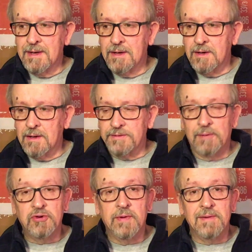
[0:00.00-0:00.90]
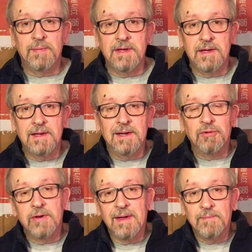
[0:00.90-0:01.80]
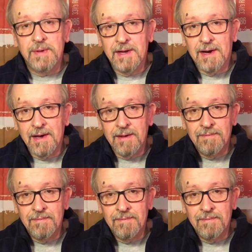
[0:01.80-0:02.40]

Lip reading: called WNPE, WNPI.